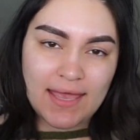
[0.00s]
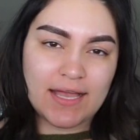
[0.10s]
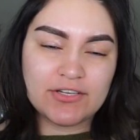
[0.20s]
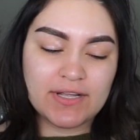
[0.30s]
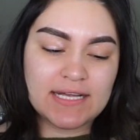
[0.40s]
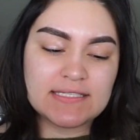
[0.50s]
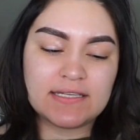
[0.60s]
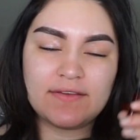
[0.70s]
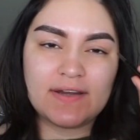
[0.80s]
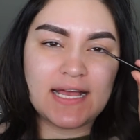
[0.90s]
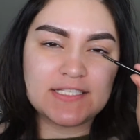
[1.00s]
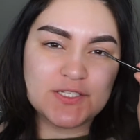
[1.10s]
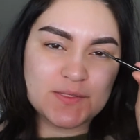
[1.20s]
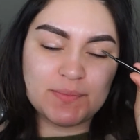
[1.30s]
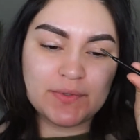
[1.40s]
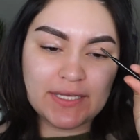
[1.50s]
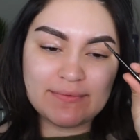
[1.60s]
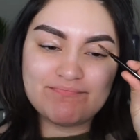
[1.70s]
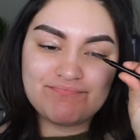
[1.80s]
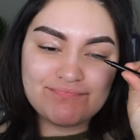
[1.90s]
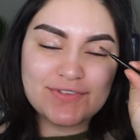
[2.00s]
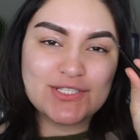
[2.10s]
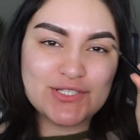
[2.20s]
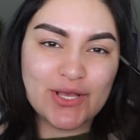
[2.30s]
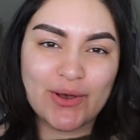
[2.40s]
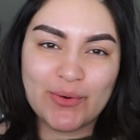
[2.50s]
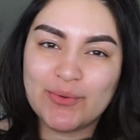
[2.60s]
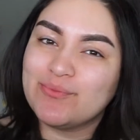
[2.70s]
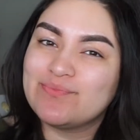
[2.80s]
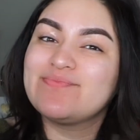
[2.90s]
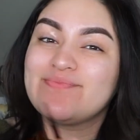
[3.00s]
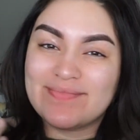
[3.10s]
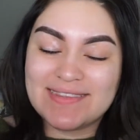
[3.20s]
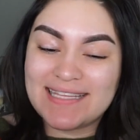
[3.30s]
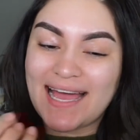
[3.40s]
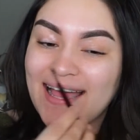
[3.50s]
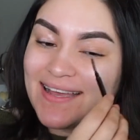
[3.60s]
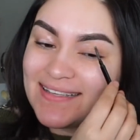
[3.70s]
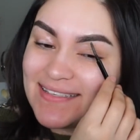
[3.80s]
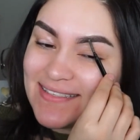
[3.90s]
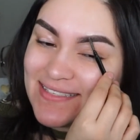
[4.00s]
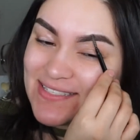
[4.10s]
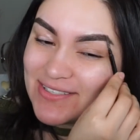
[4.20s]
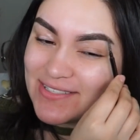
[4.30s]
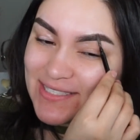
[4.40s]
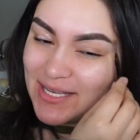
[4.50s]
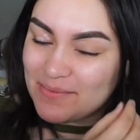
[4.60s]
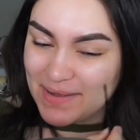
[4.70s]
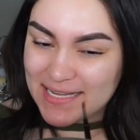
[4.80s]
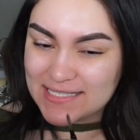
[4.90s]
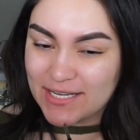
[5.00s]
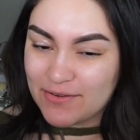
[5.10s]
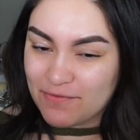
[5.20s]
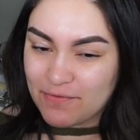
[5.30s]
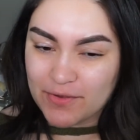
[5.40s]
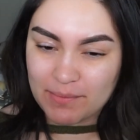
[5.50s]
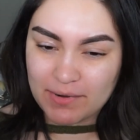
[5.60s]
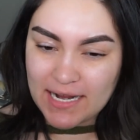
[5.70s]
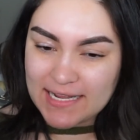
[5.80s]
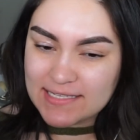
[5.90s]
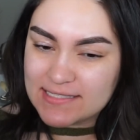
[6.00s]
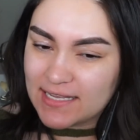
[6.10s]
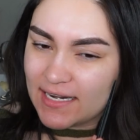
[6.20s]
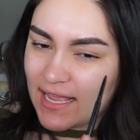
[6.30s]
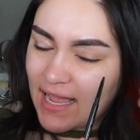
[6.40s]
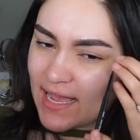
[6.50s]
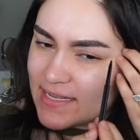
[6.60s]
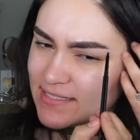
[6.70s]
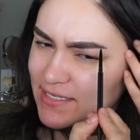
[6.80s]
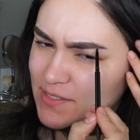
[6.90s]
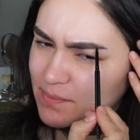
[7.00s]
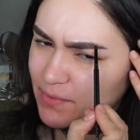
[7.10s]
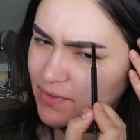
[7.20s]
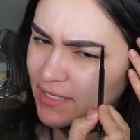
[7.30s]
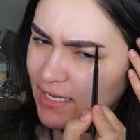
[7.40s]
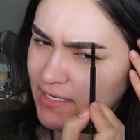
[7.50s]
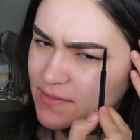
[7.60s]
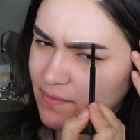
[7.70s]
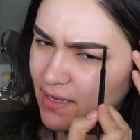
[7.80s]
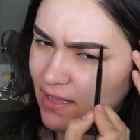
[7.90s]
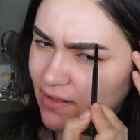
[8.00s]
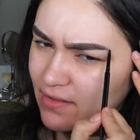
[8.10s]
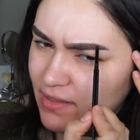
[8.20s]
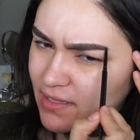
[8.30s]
and you guys, it even has a spoolie, so that is seriously amazing for the price, and it has a spoolie as well,